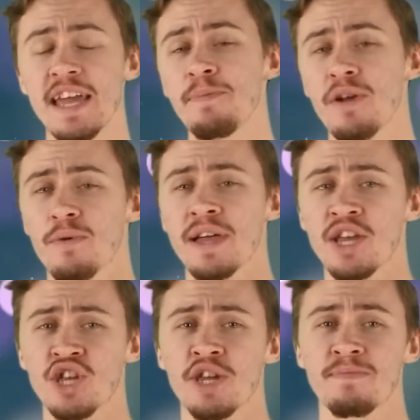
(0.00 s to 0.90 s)
keeping a
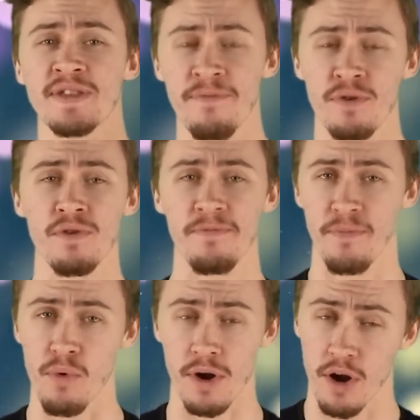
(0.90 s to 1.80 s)
relationship difficult
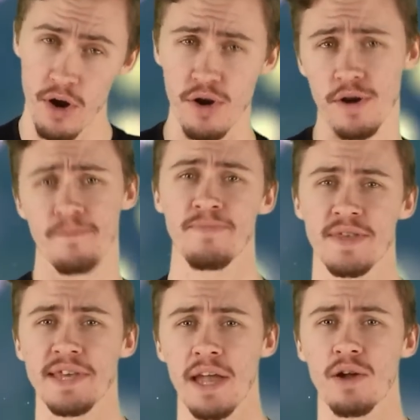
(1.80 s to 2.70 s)
for her,
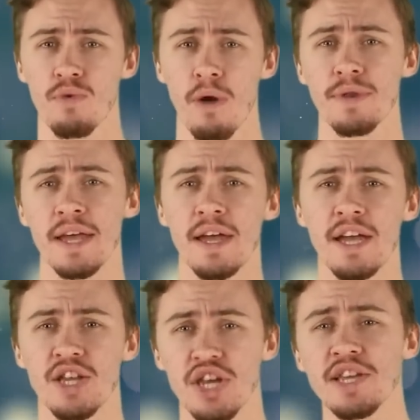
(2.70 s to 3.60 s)
saying, quote,
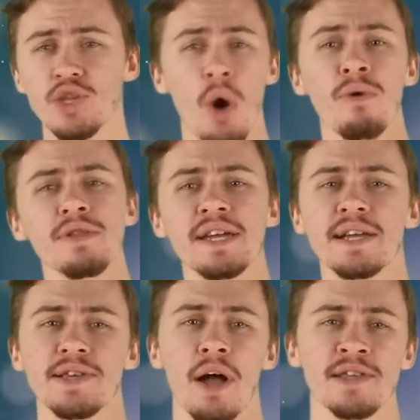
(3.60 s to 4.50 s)
she's totally
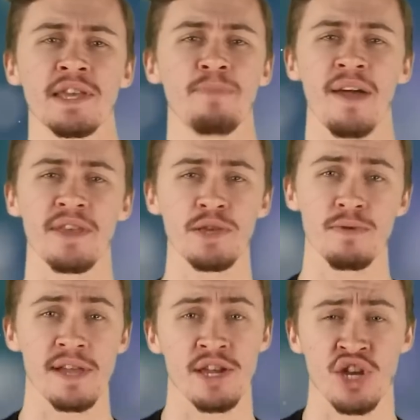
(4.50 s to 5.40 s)
exhausted by
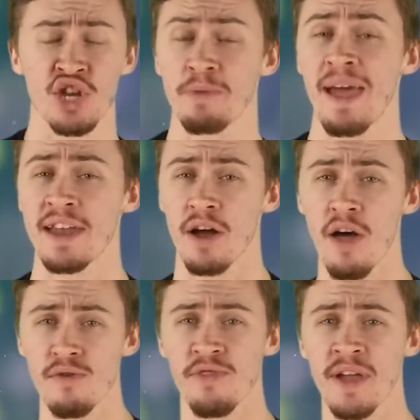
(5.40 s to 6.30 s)
this relationship and
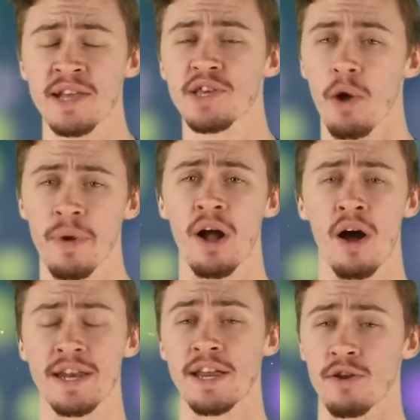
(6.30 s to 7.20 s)
other things going
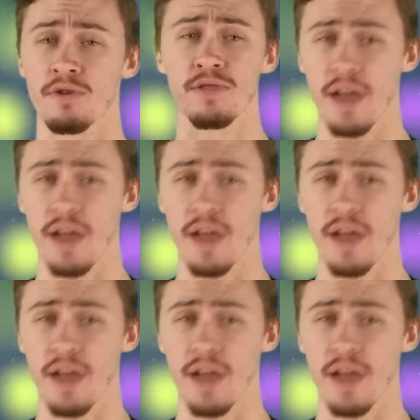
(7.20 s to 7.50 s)
on in her